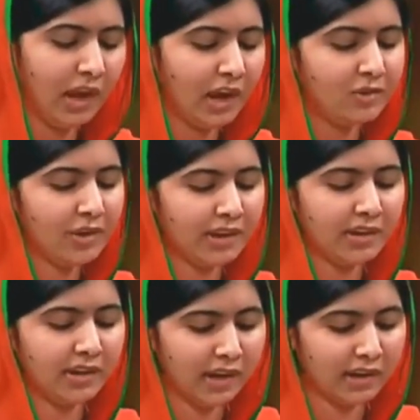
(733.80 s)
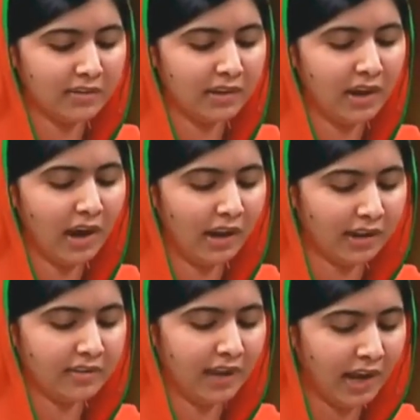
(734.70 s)
Educated girls are
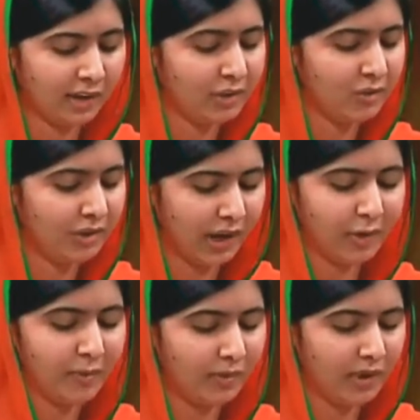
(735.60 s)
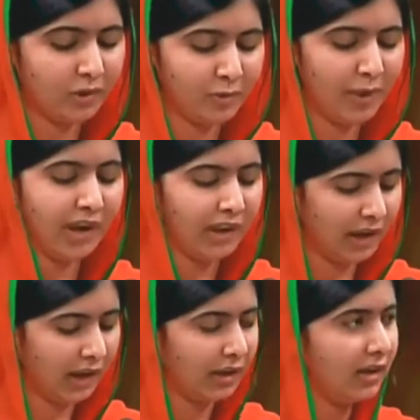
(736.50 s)
less likely to marry
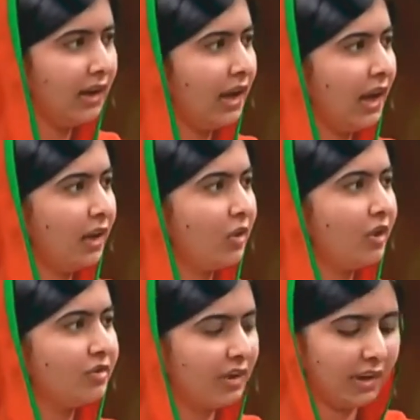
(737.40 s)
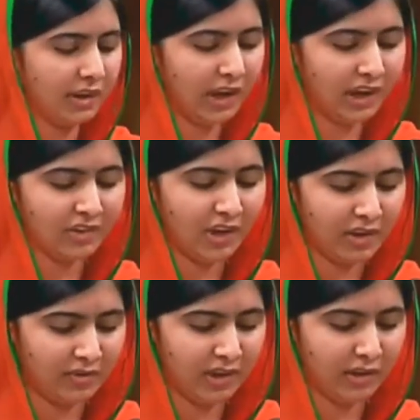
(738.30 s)
young and contract
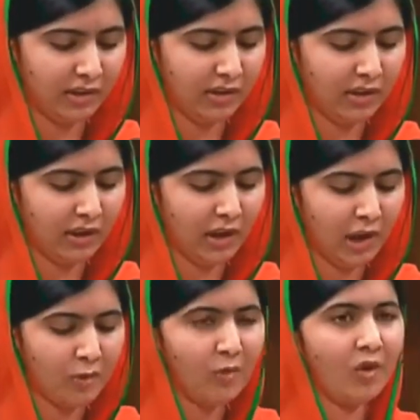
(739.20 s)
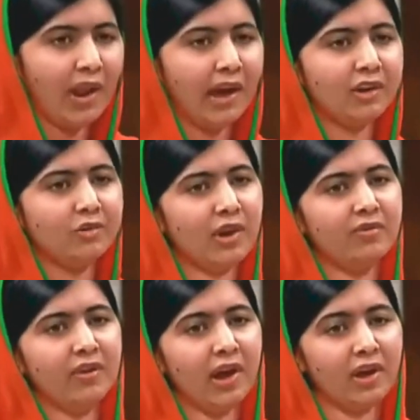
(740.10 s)
HIV, and more likely to
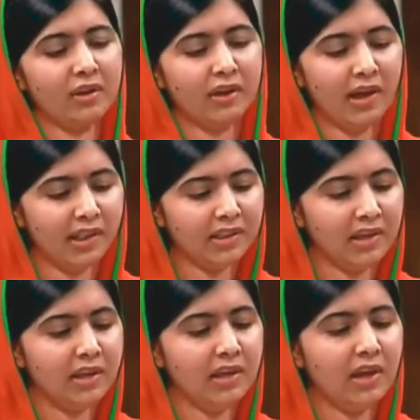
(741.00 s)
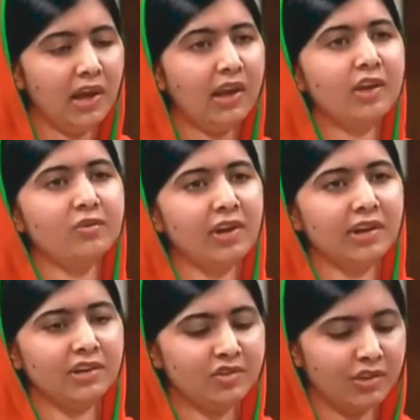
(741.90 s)
have healthy and
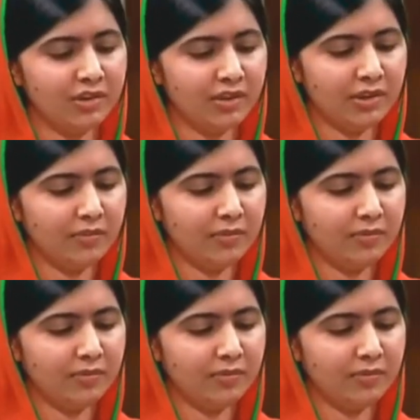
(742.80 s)
educated children.